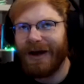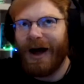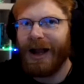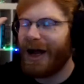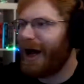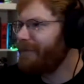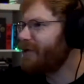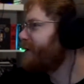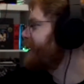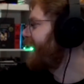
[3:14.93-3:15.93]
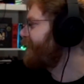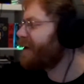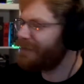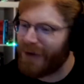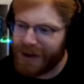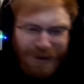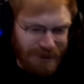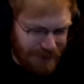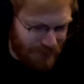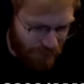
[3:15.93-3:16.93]
Alhamdulillah, we fucking
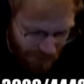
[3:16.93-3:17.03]
did the